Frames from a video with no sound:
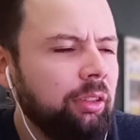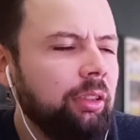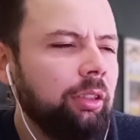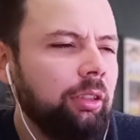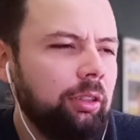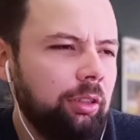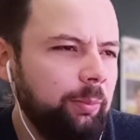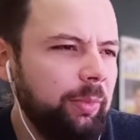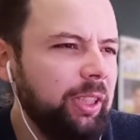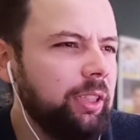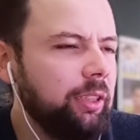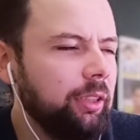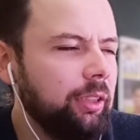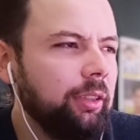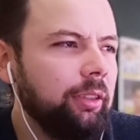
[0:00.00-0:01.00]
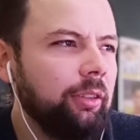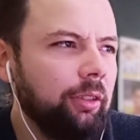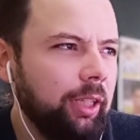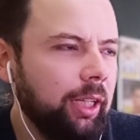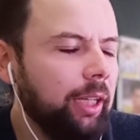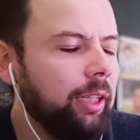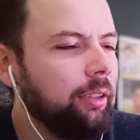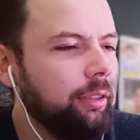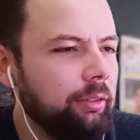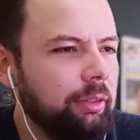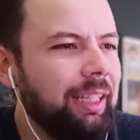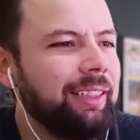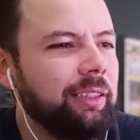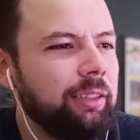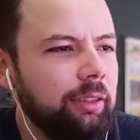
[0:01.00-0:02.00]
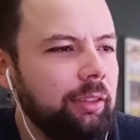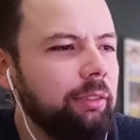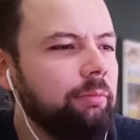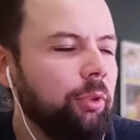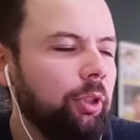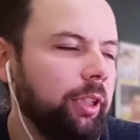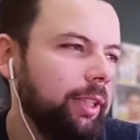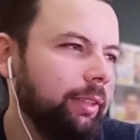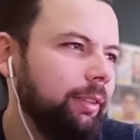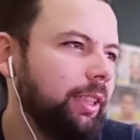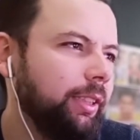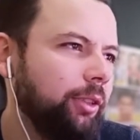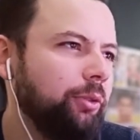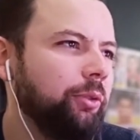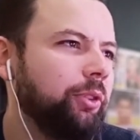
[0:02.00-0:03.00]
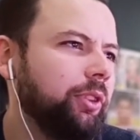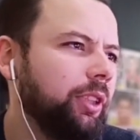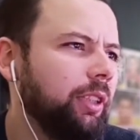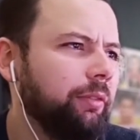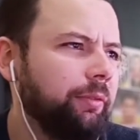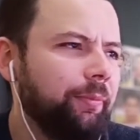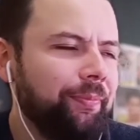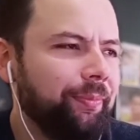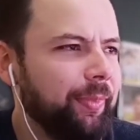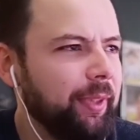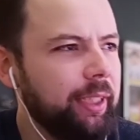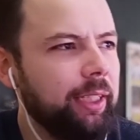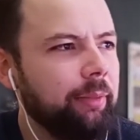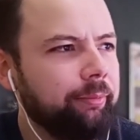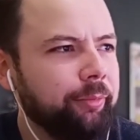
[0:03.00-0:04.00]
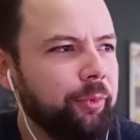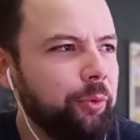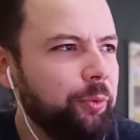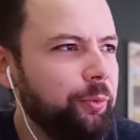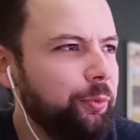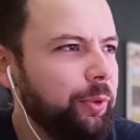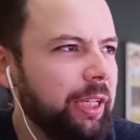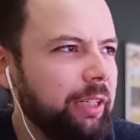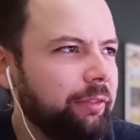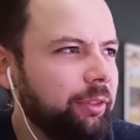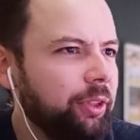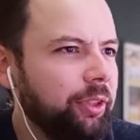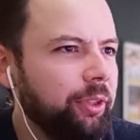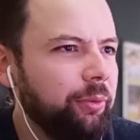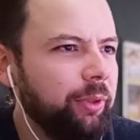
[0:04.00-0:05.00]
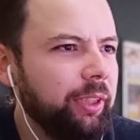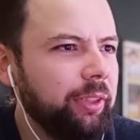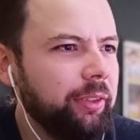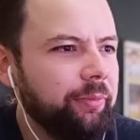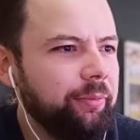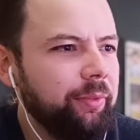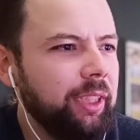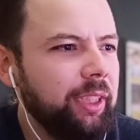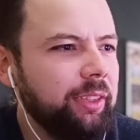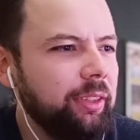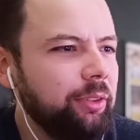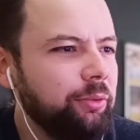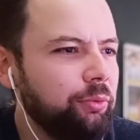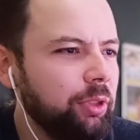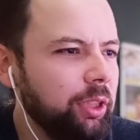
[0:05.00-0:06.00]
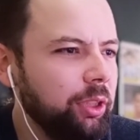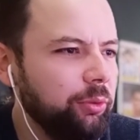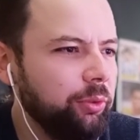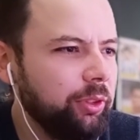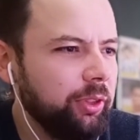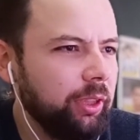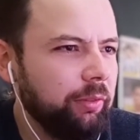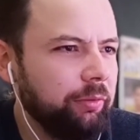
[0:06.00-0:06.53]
All-meat chili, okay. That's, okay, this is good stuff. Yep, we have another winner. This is really good stuff.